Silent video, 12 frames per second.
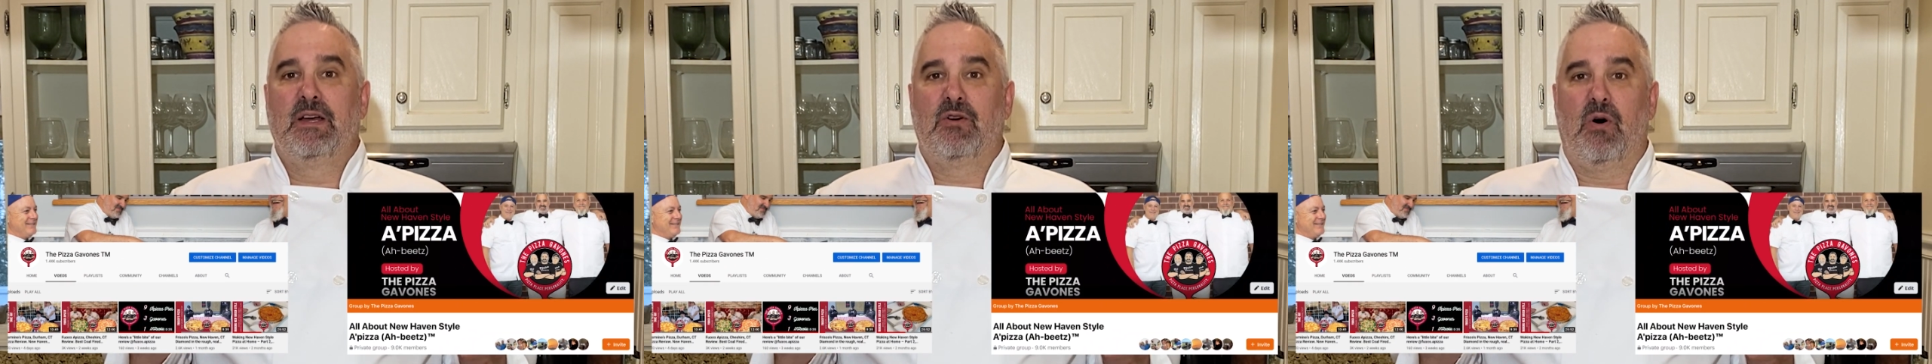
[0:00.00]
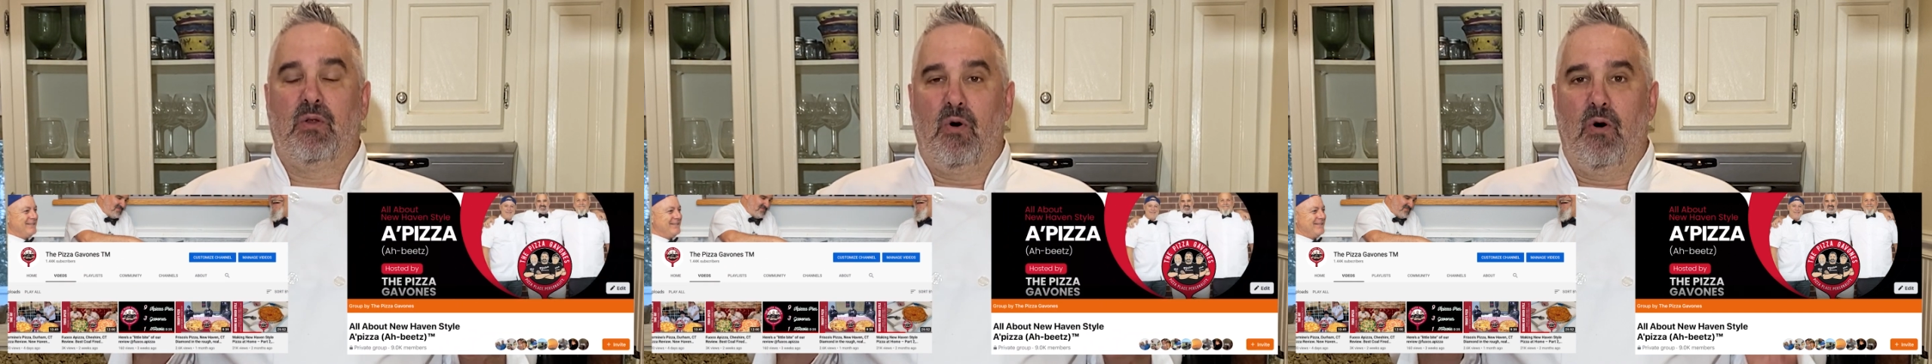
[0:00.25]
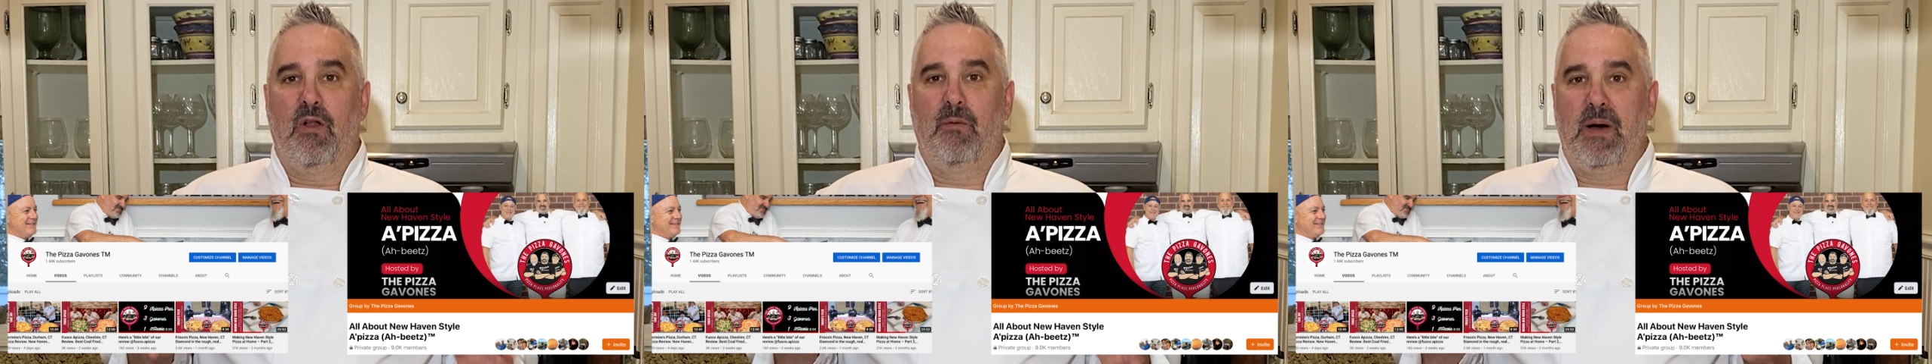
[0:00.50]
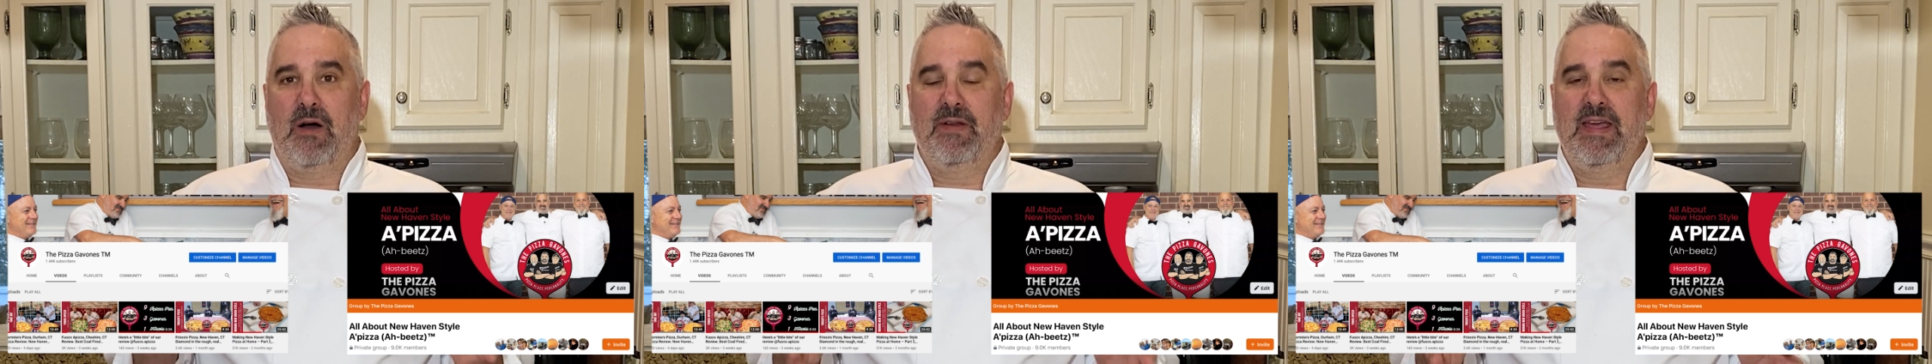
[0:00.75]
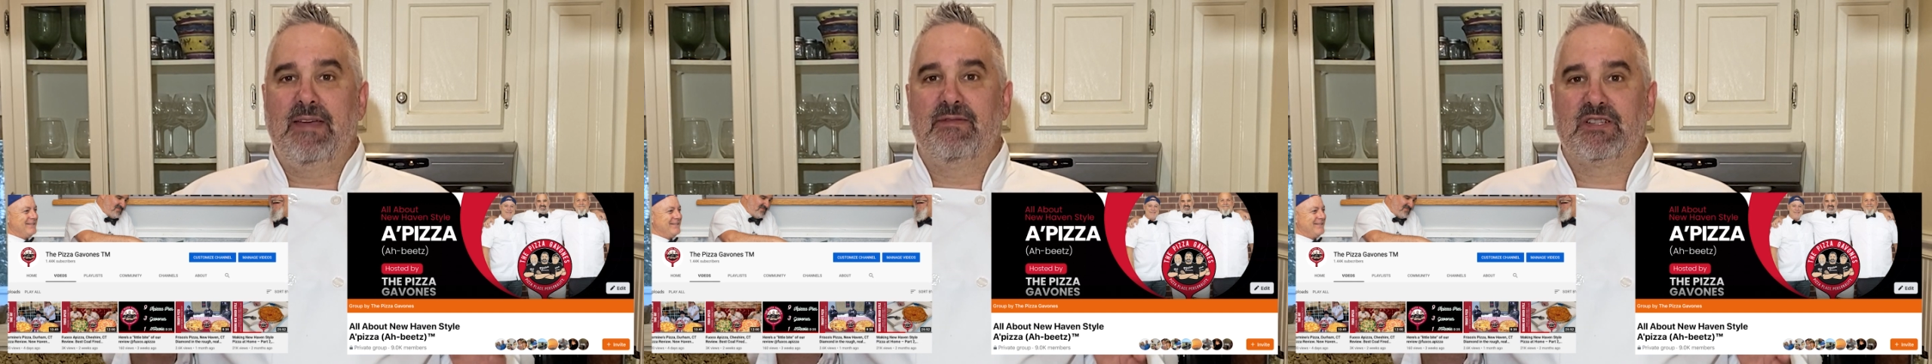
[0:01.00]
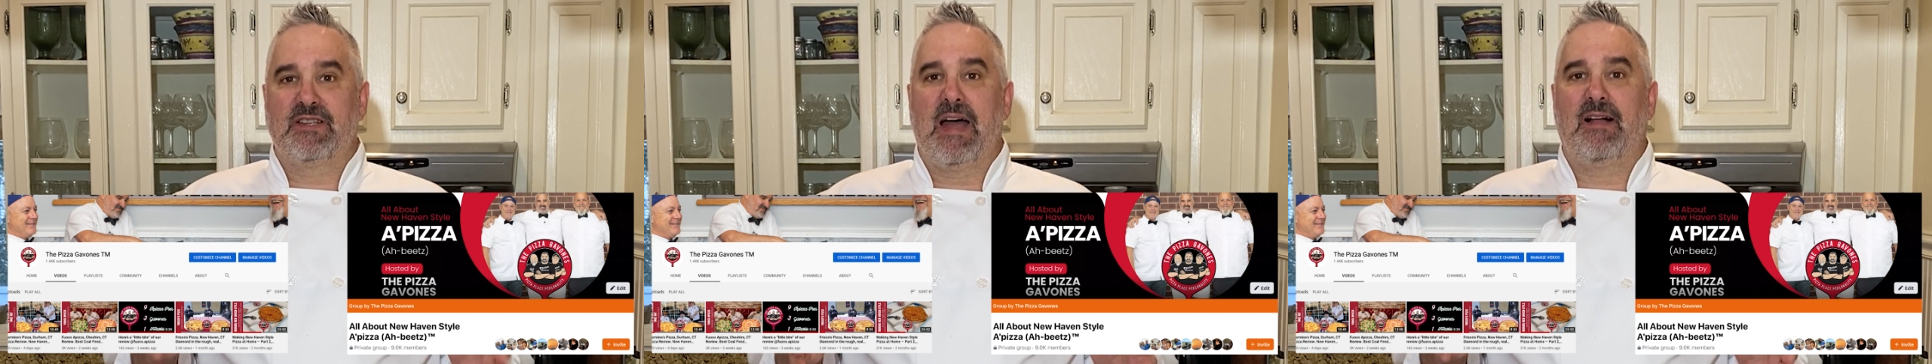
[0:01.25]
called All About New Haven
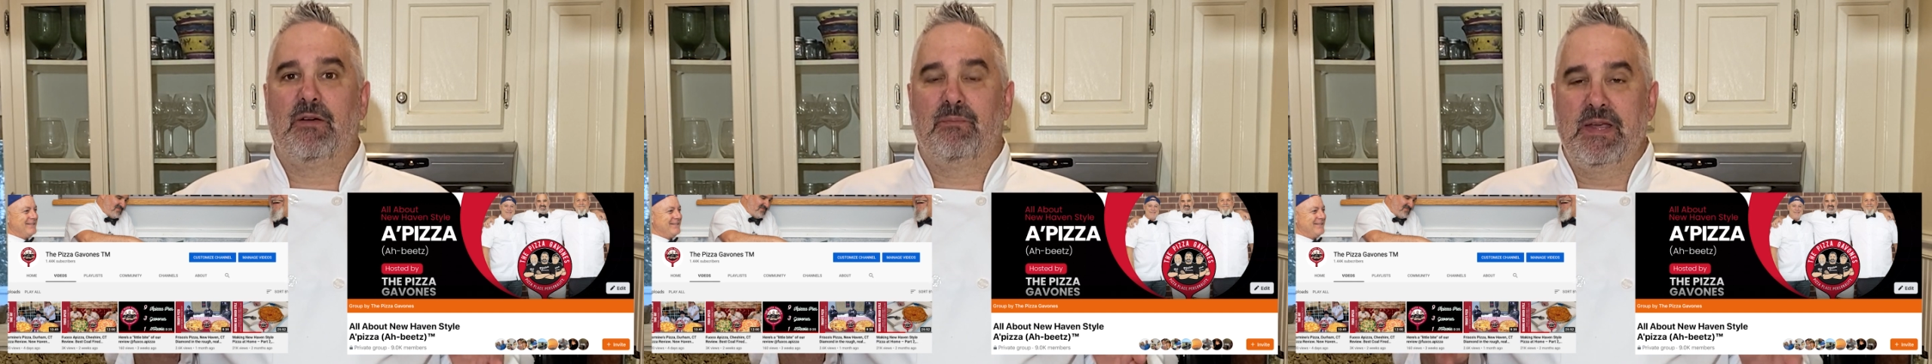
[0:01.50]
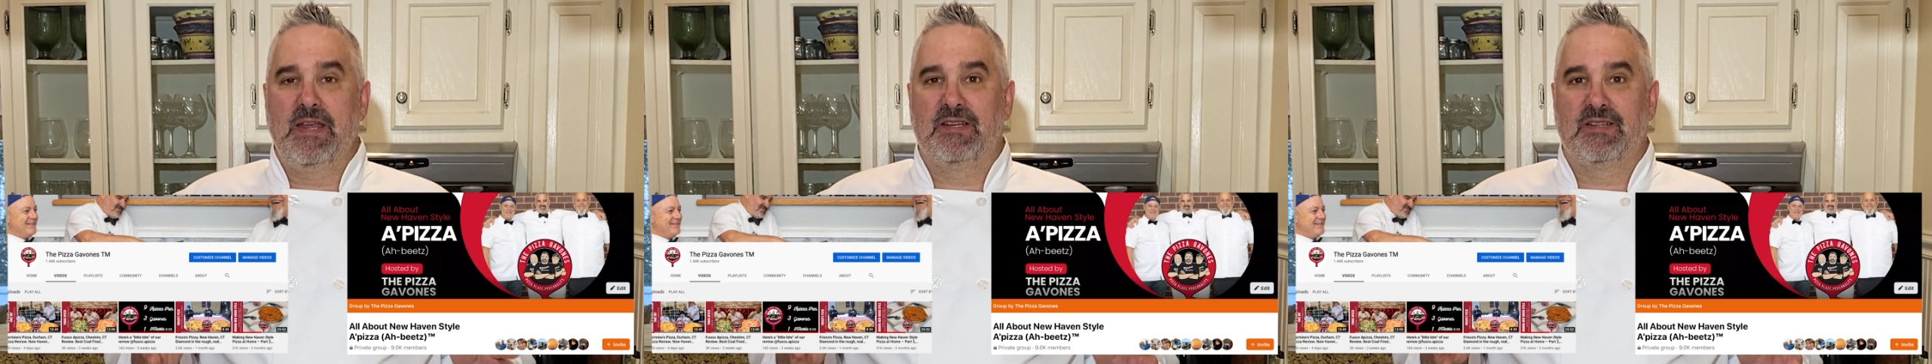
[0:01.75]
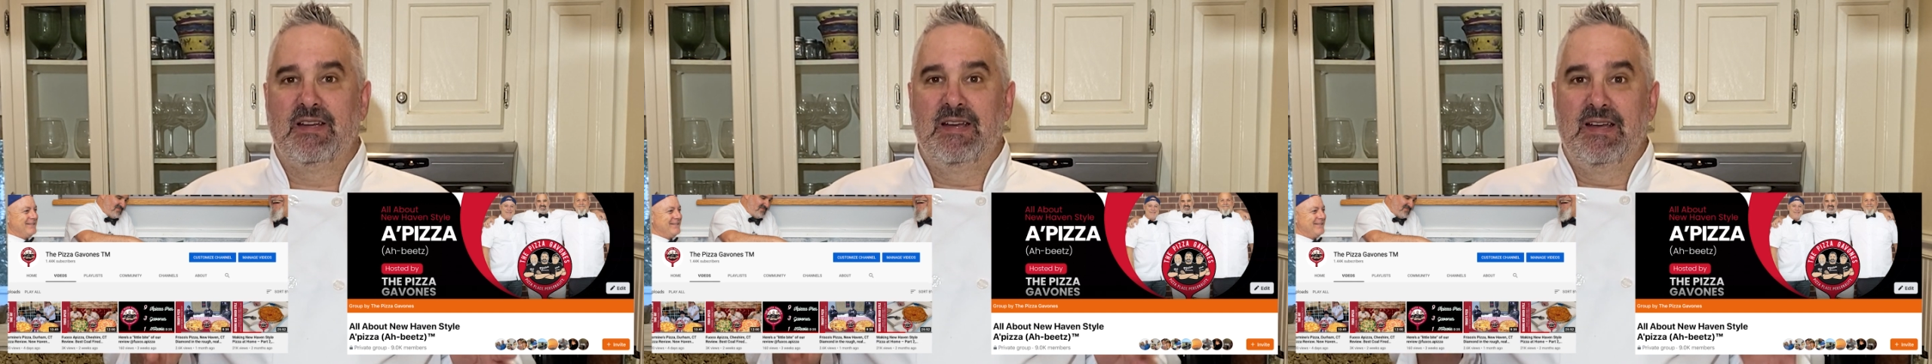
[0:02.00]
Style of Beats.